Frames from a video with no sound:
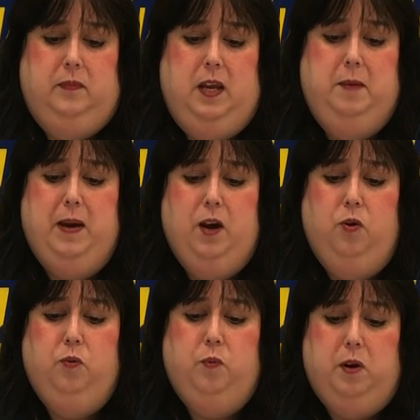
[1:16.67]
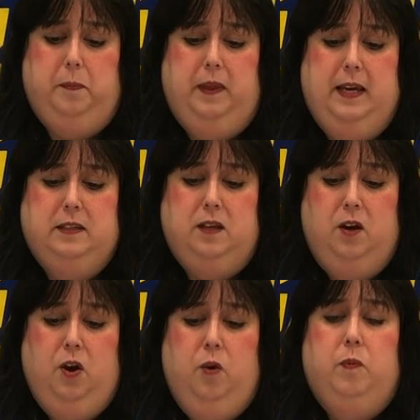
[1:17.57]
In my own workplace,
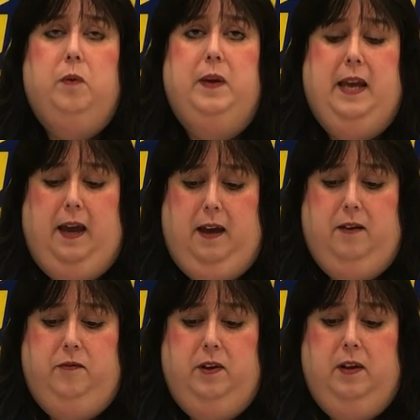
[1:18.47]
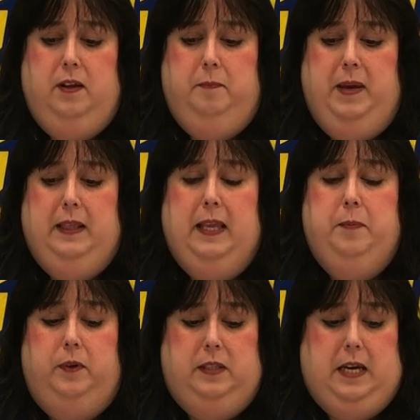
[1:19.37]
where we have been
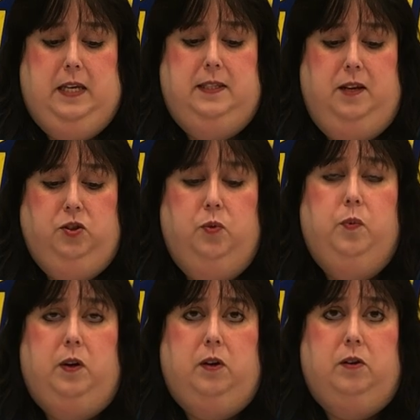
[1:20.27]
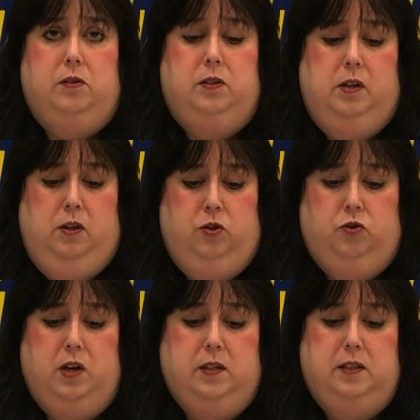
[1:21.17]
labeled essential workers,
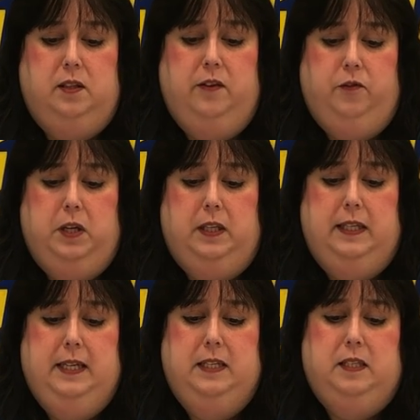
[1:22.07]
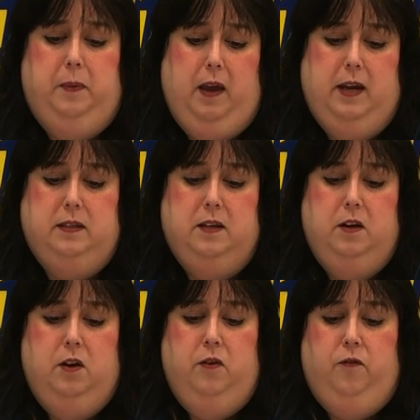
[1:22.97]
trucks delivering cleaning supplies
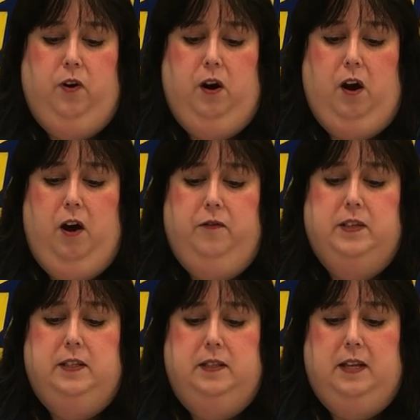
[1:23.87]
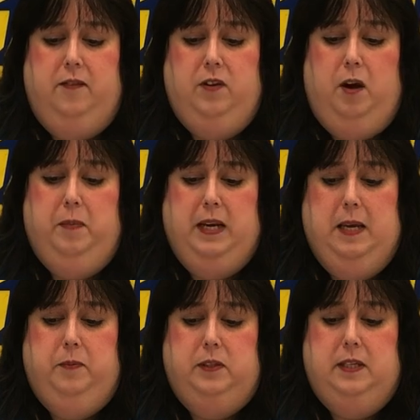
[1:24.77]
for our offices have not been
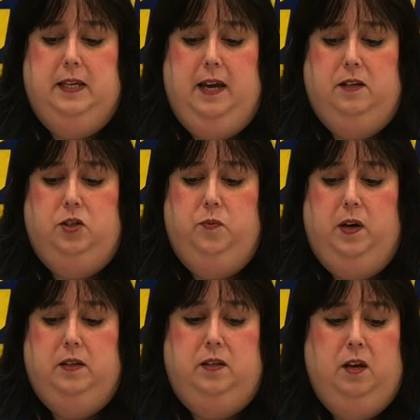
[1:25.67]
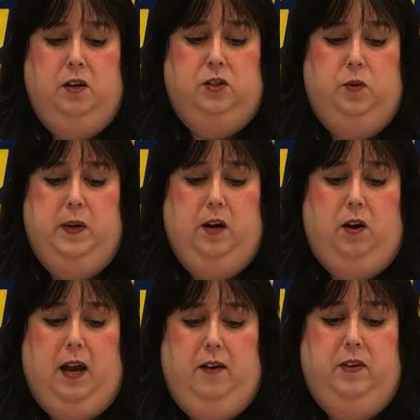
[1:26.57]
able to get to us, so we
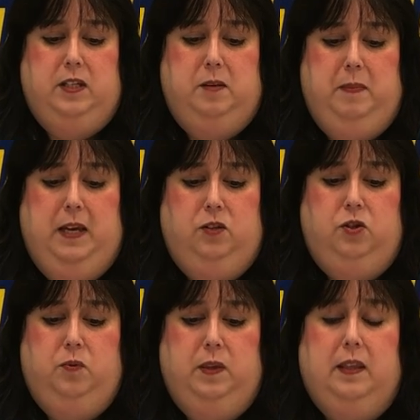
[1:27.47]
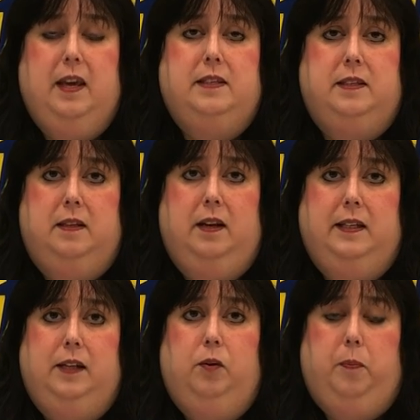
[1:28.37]
are having to make do with less than
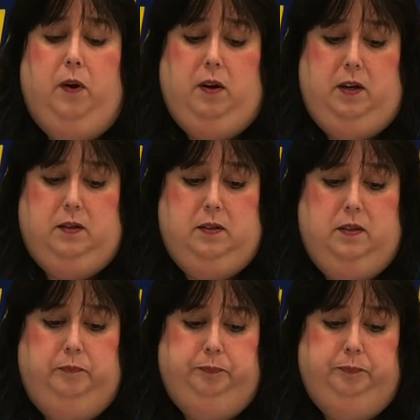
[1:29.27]
ideal products.